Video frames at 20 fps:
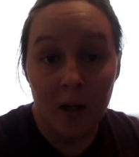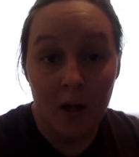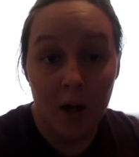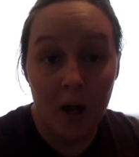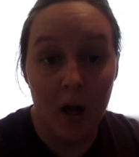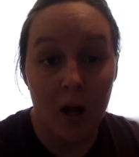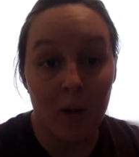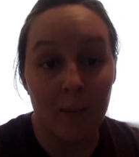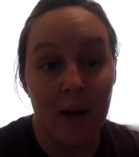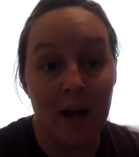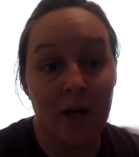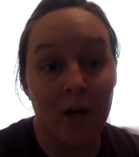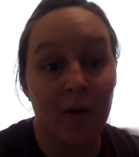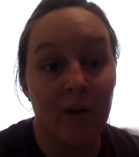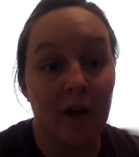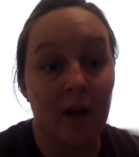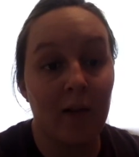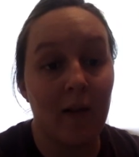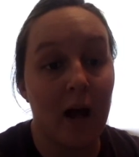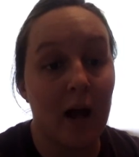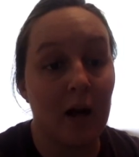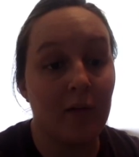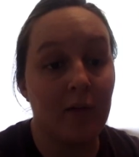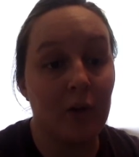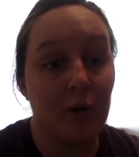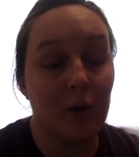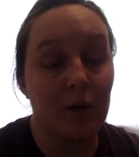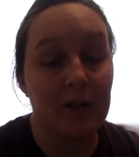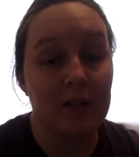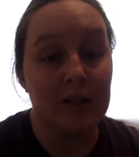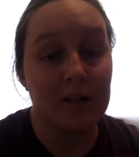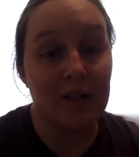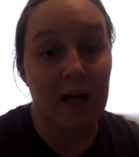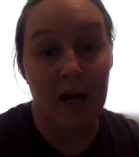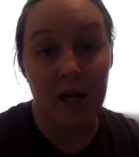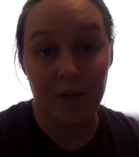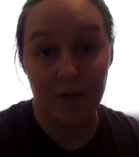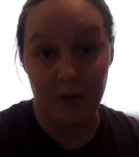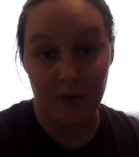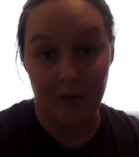I know that a lot of you, this is
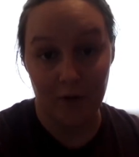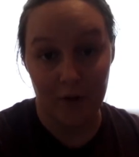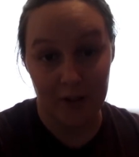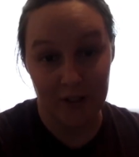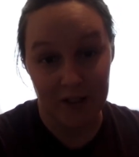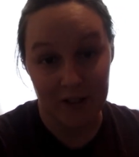kind of your first